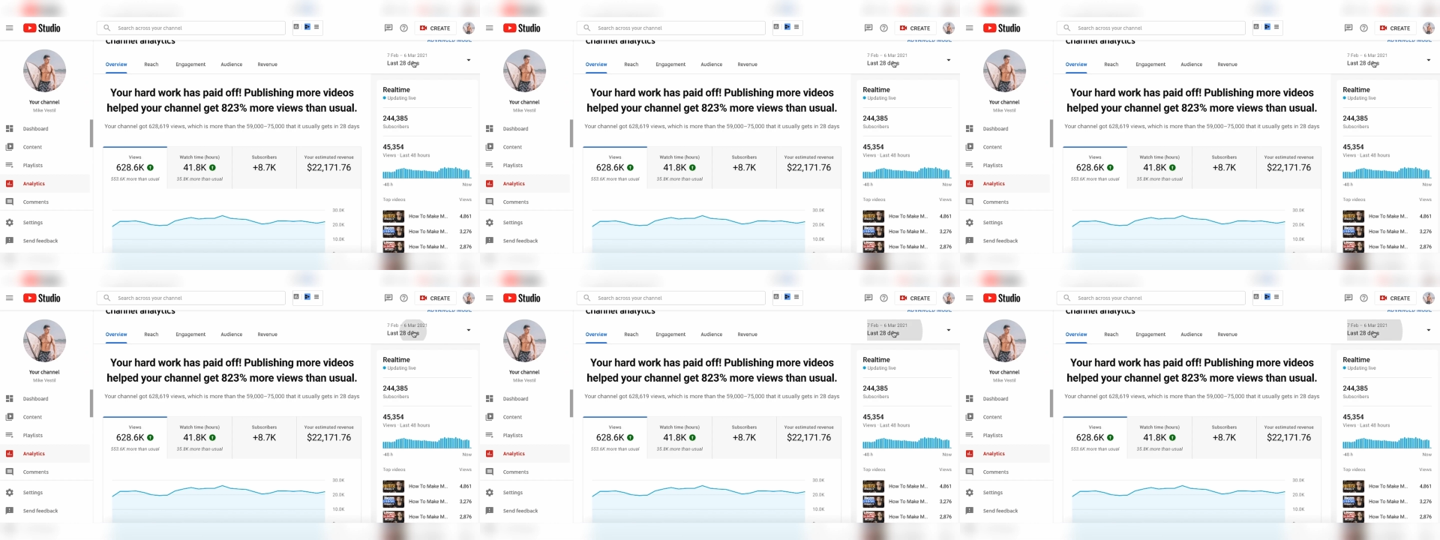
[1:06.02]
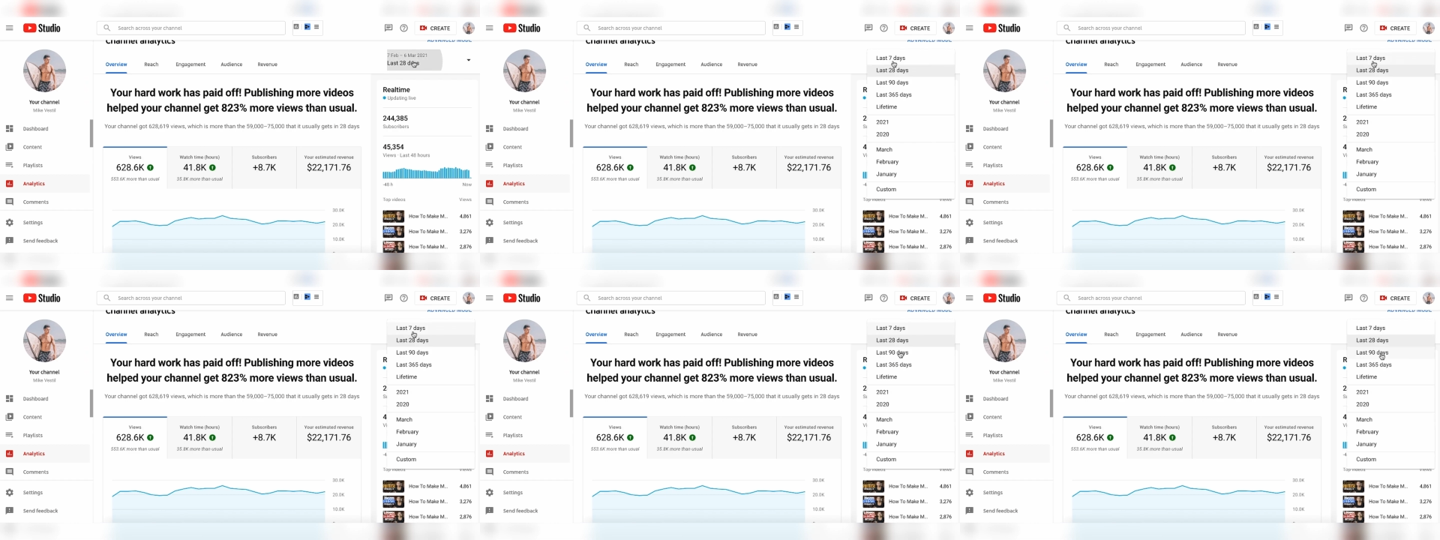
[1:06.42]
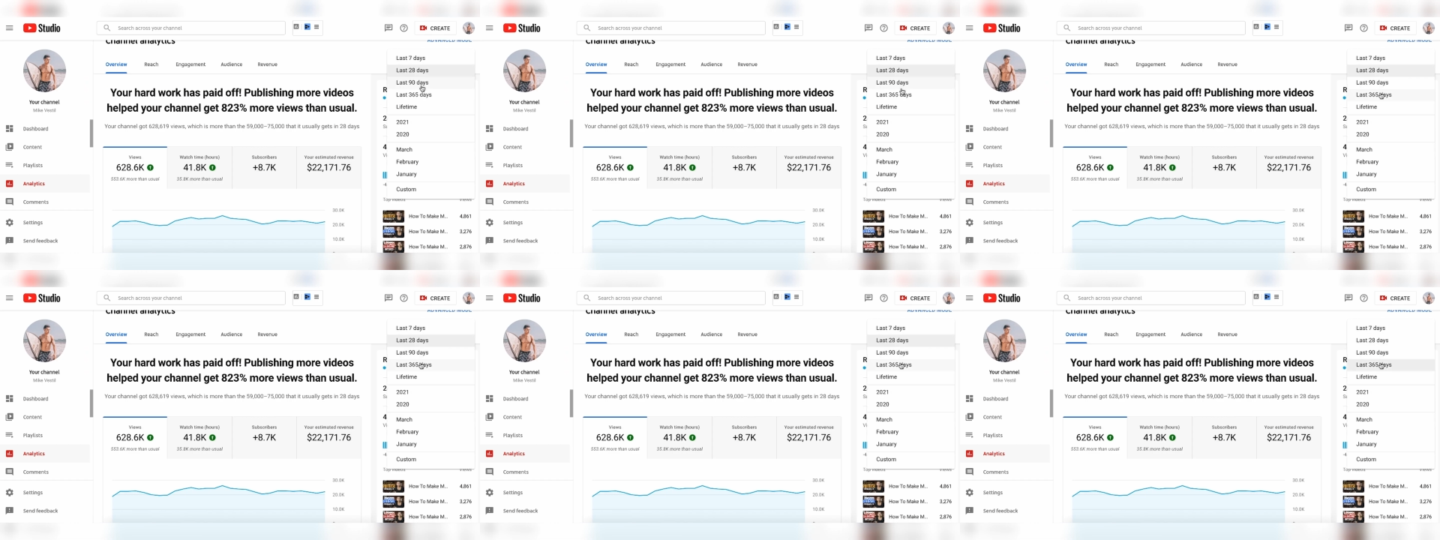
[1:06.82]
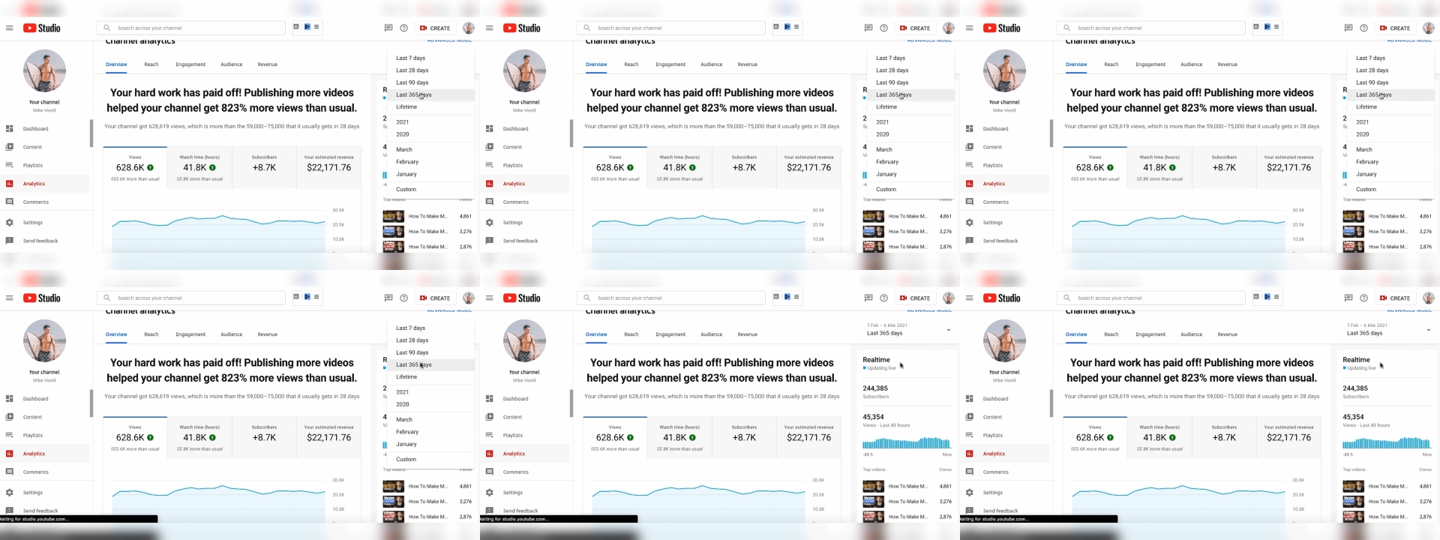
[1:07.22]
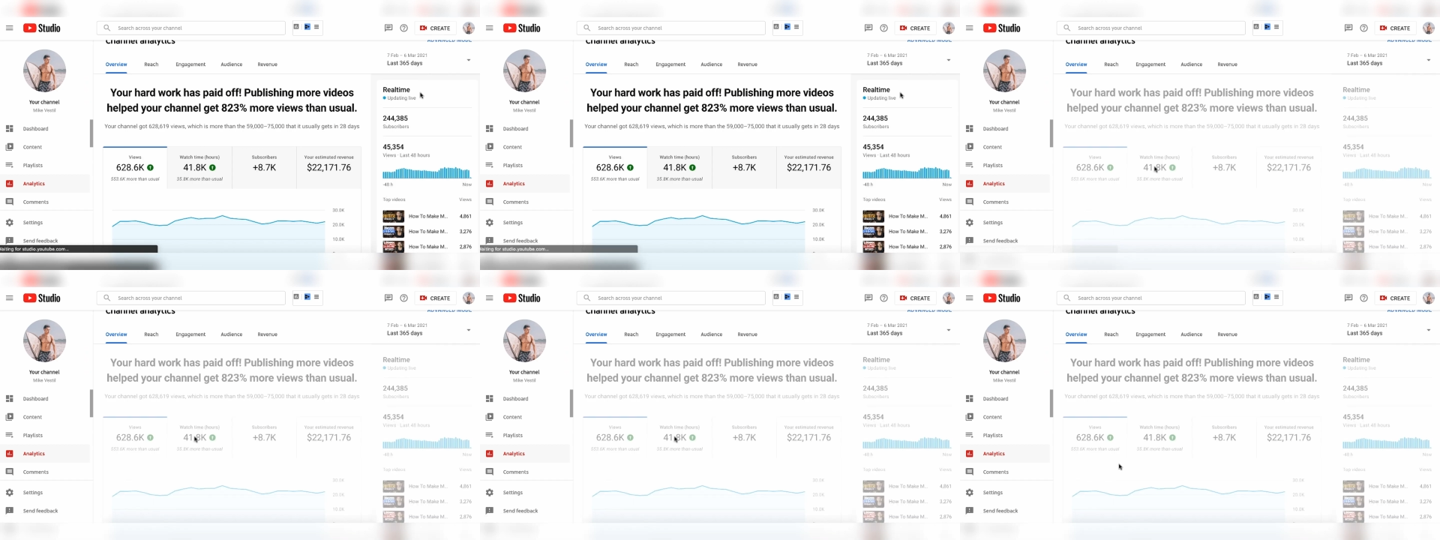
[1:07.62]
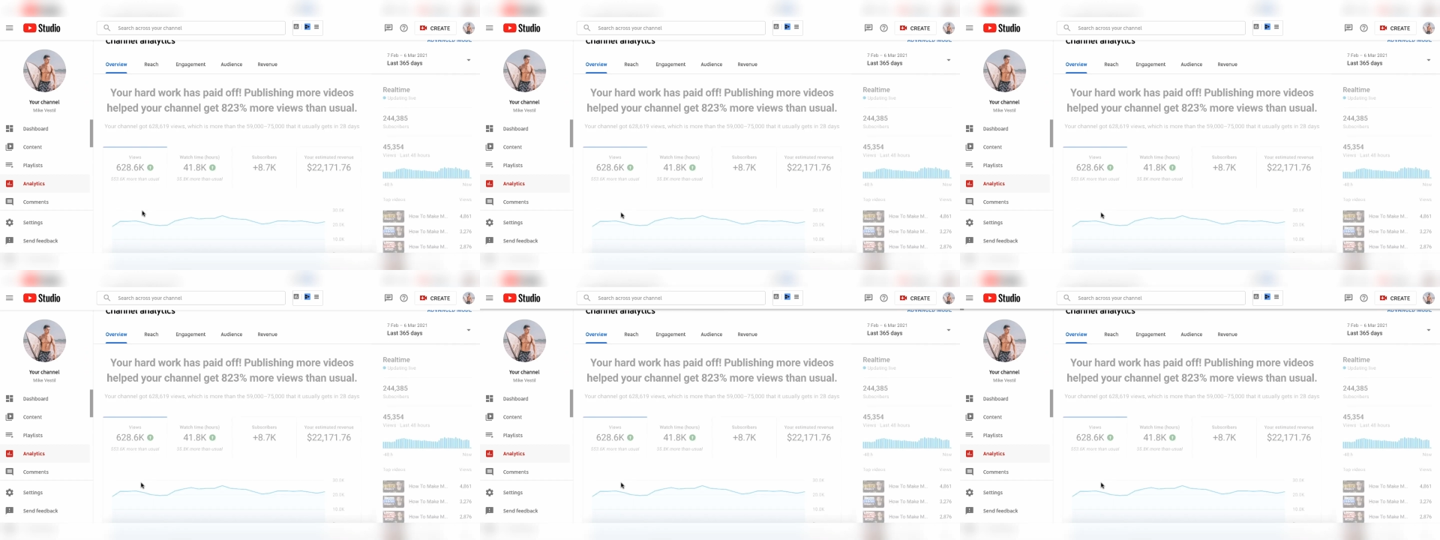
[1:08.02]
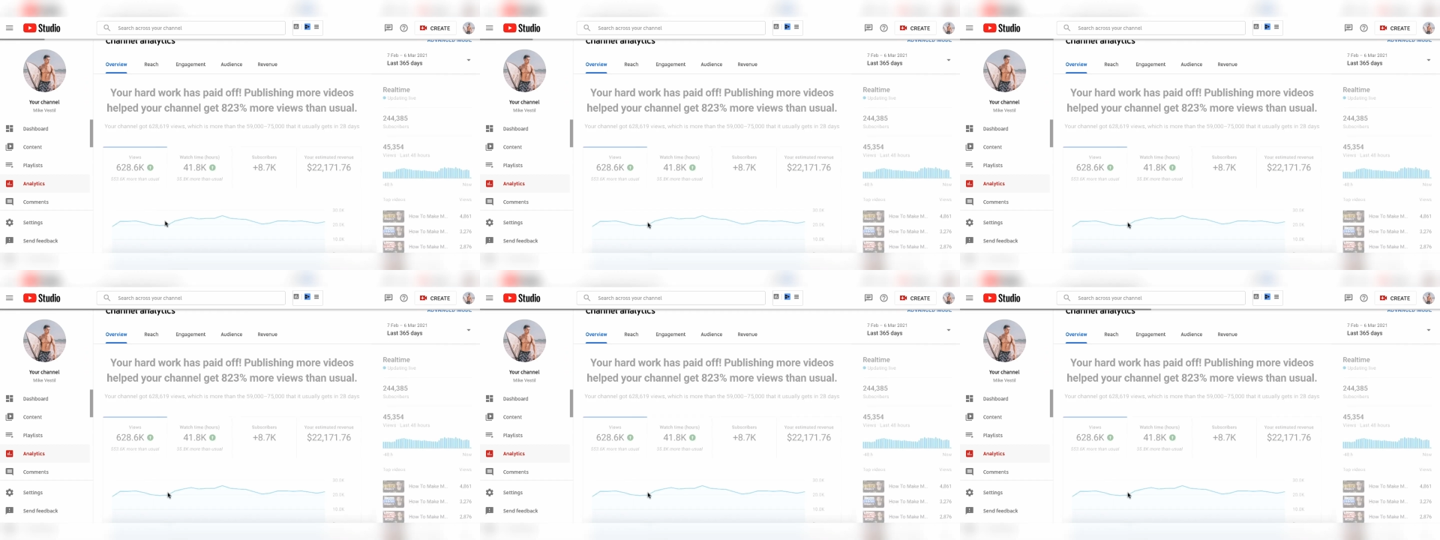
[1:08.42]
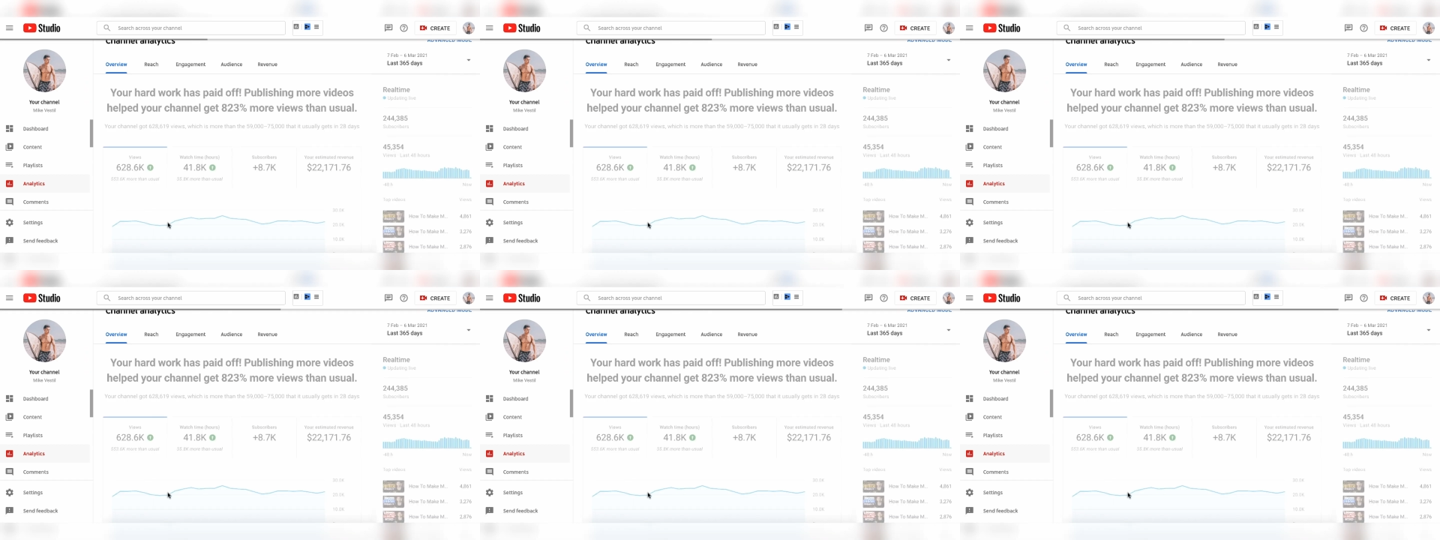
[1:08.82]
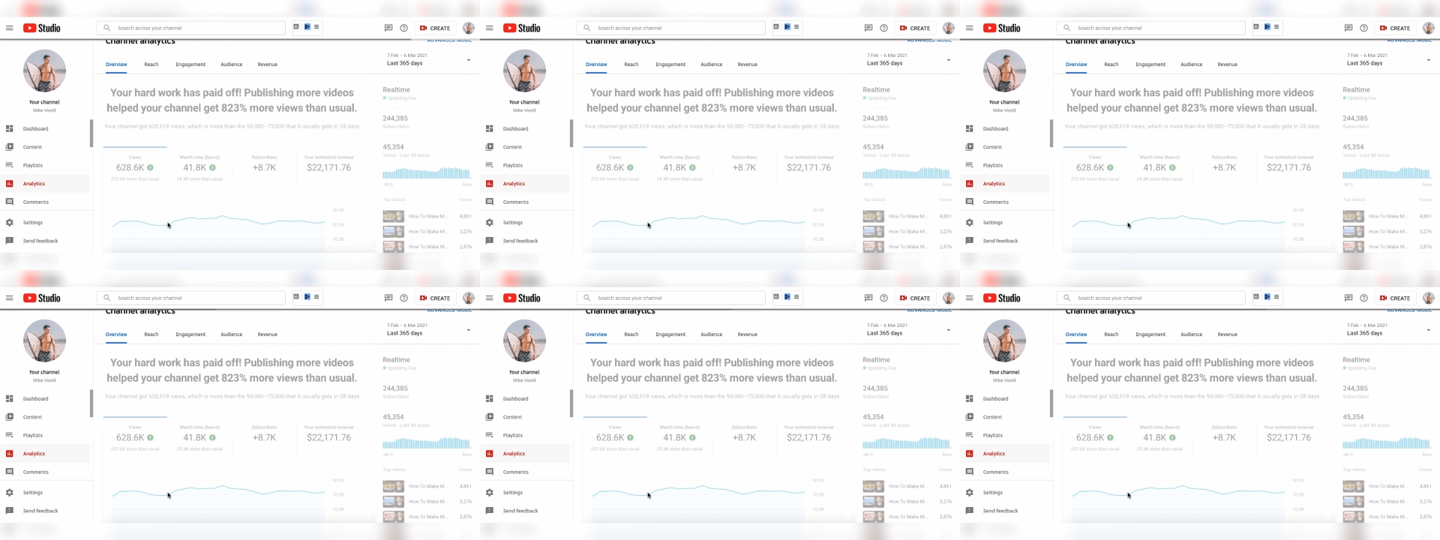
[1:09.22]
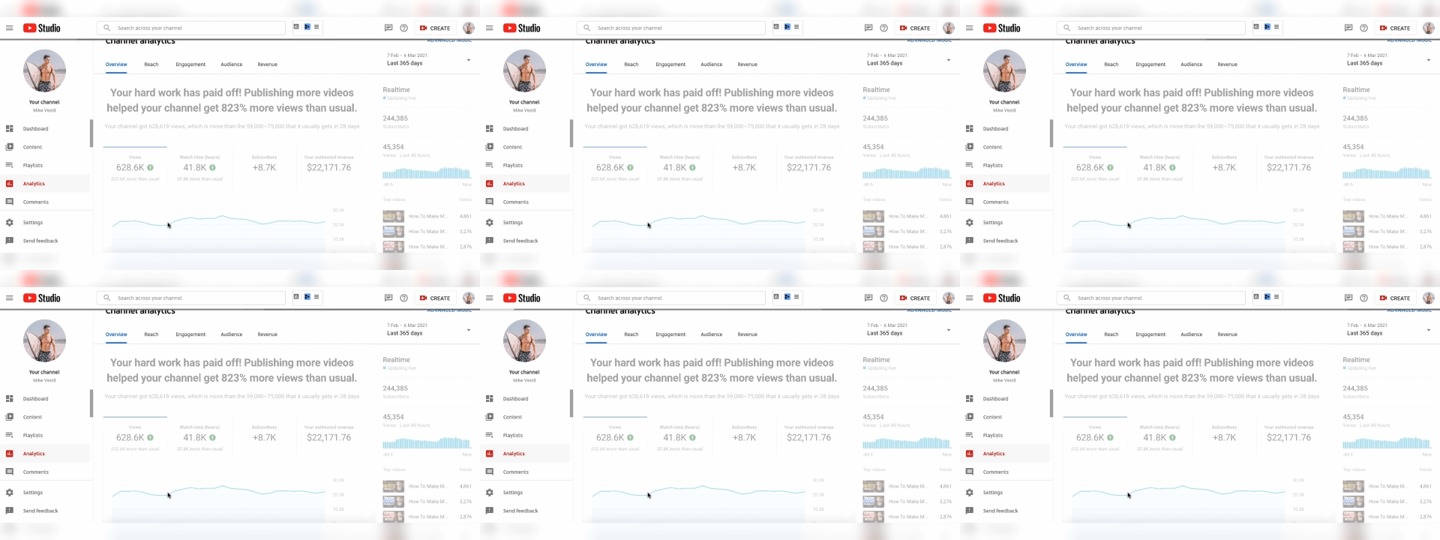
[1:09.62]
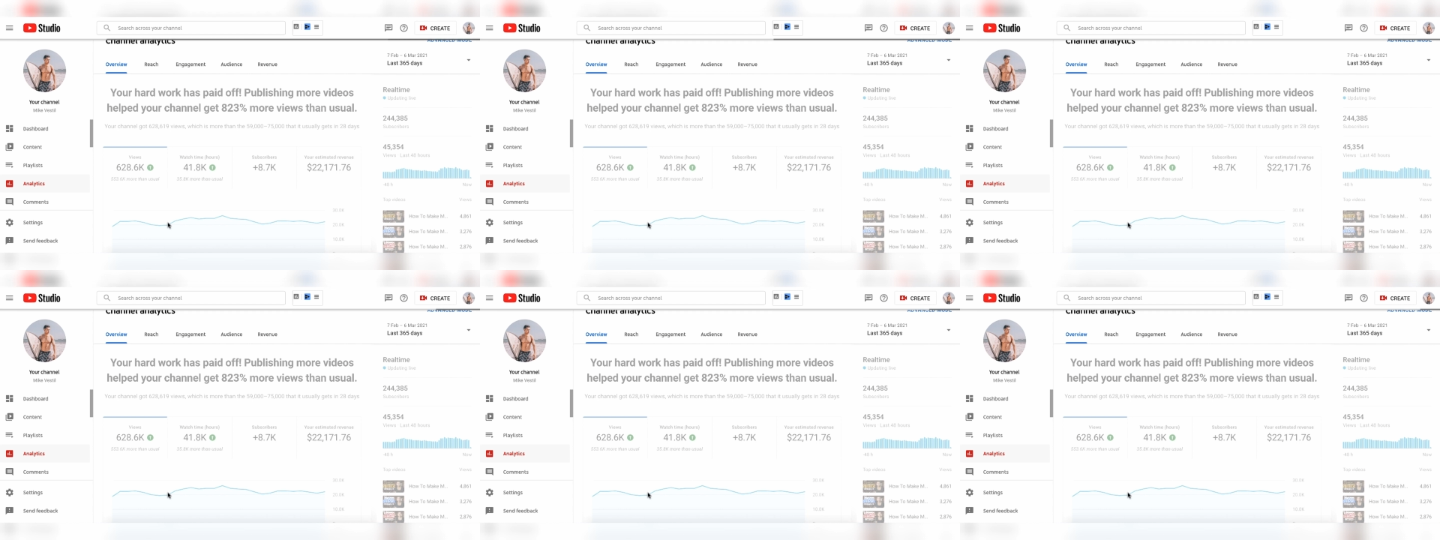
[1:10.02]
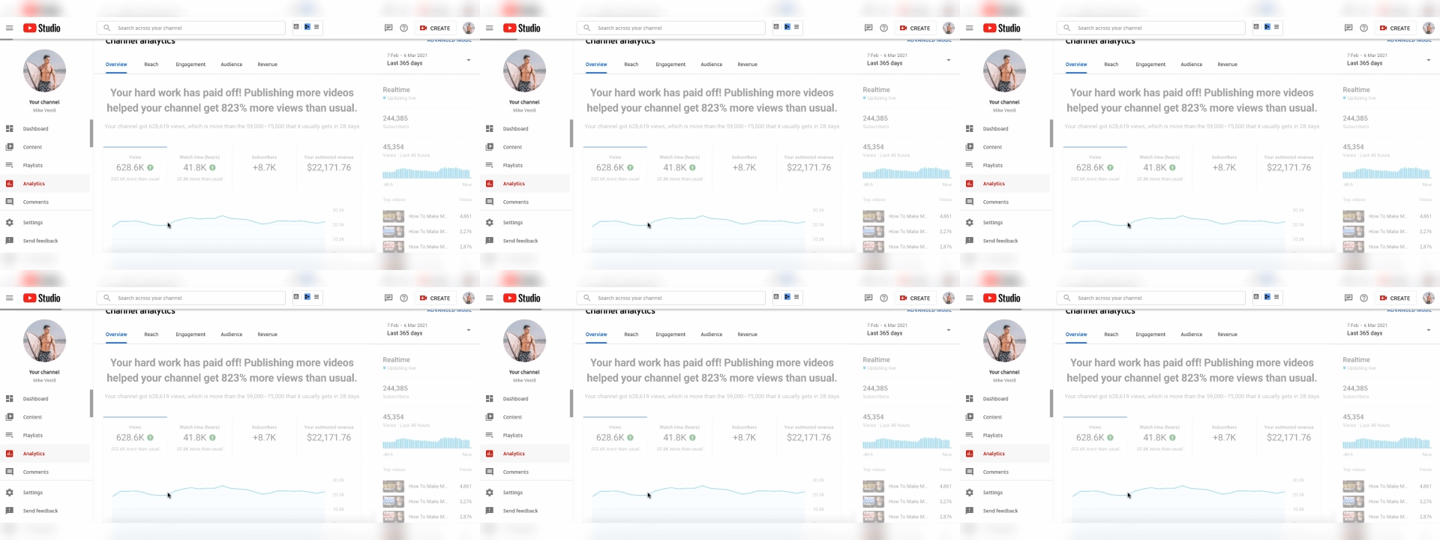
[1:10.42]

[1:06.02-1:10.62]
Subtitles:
Nobody's mouth can be seen.